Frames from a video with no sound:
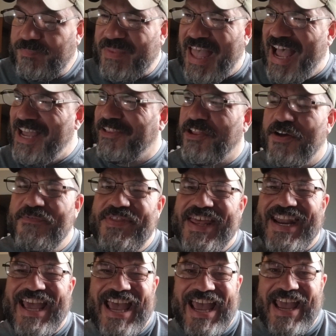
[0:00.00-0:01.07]
I love
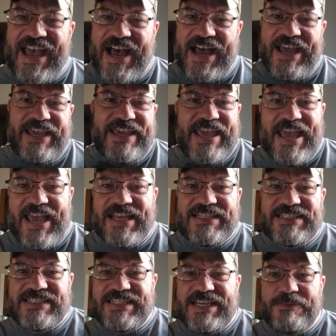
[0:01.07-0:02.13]
that AI can't
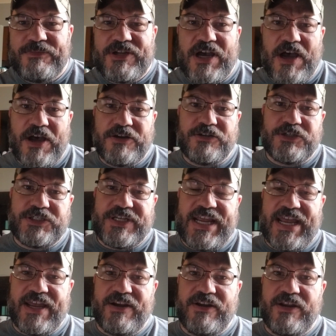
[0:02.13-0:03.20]
seem to
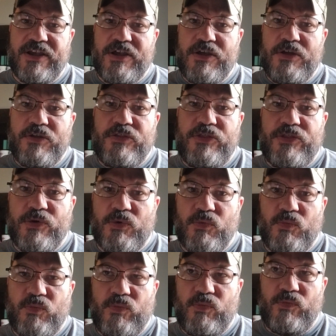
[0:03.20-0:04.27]
understand the
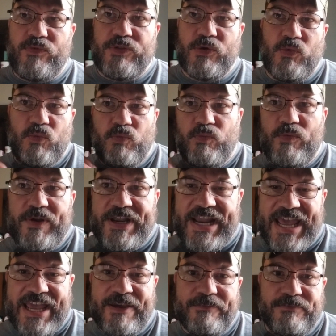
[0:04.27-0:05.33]

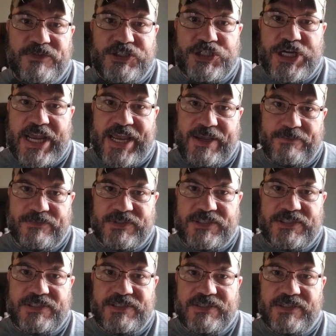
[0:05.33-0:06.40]
name James.